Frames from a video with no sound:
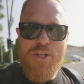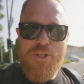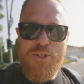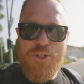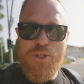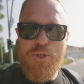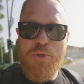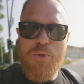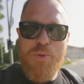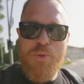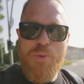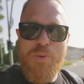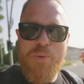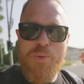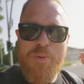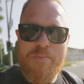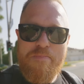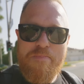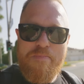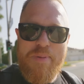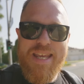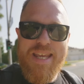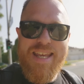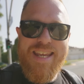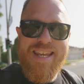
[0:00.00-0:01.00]
To
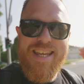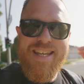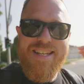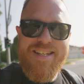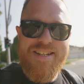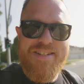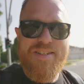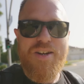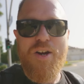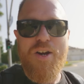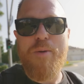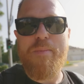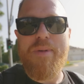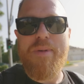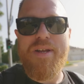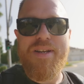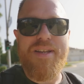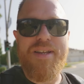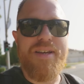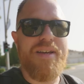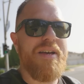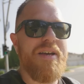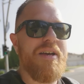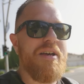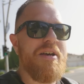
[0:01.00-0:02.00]
be
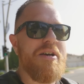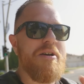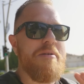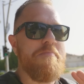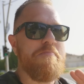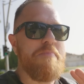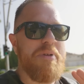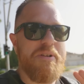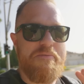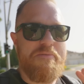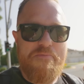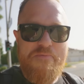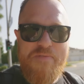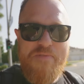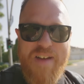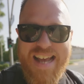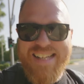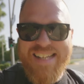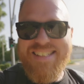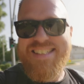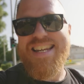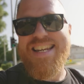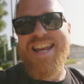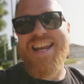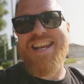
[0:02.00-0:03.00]
determined, but
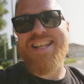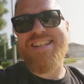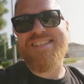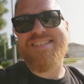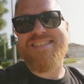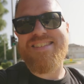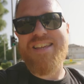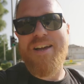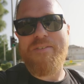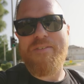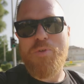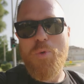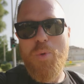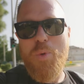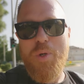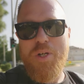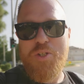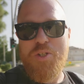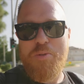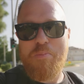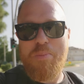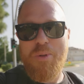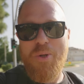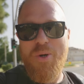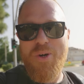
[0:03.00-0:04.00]
fascinating stuff to
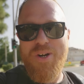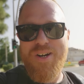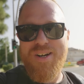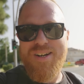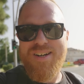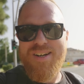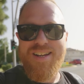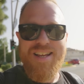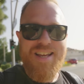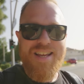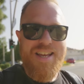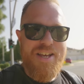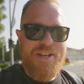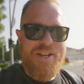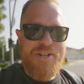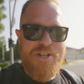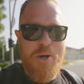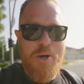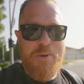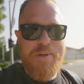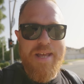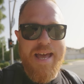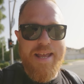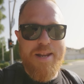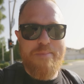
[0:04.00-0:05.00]
explore.
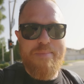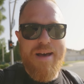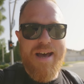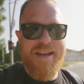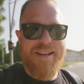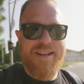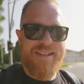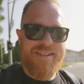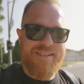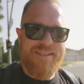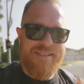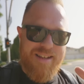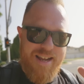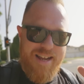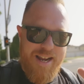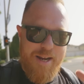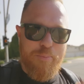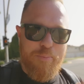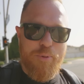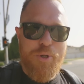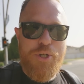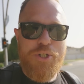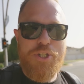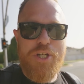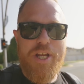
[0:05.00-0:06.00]
No doubt about it. I
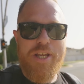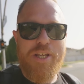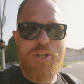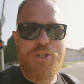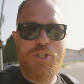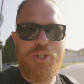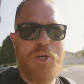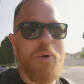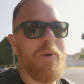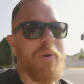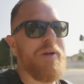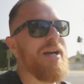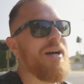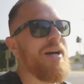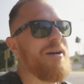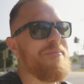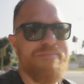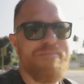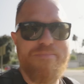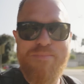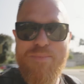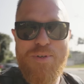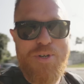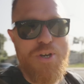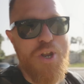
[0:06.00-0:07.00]
appreciate you showing up.
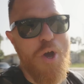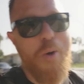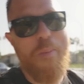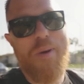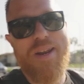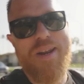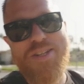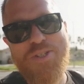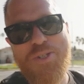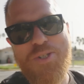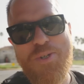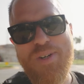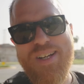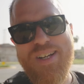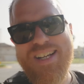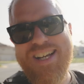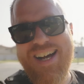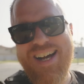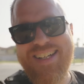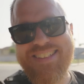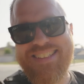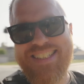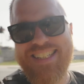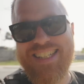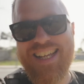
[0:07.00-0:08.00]
Nobody's doing
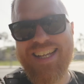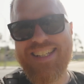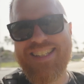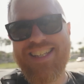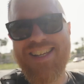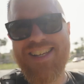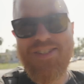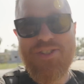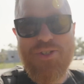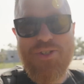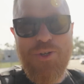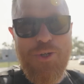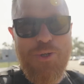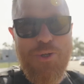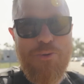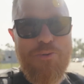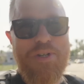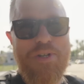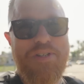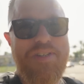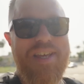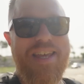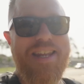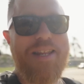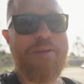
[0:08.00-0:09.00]
content like this, so you
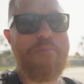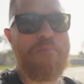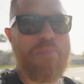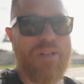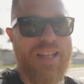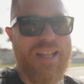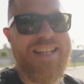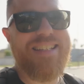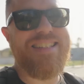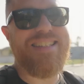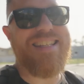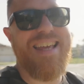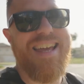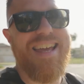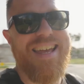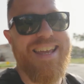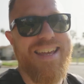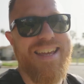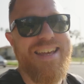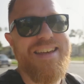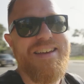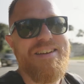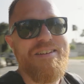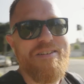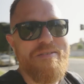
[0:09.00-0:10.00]
just hitting play today
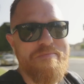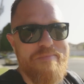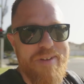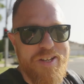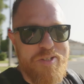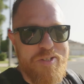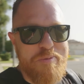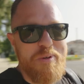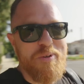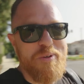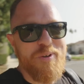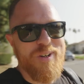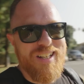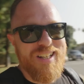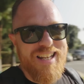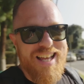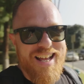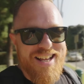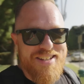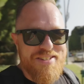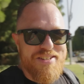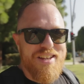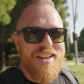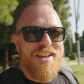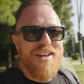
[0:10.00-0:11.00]
makes me
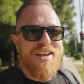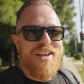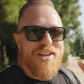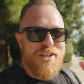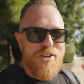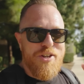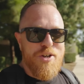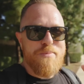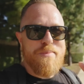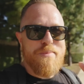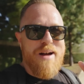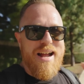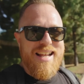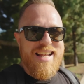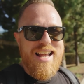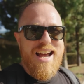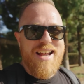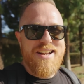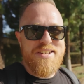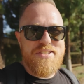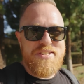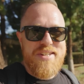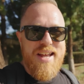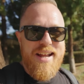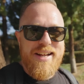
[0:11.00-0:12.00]
realize you're my
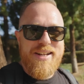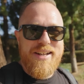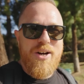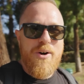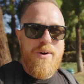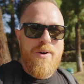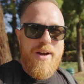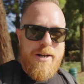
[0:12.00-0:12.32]
kind of psycho.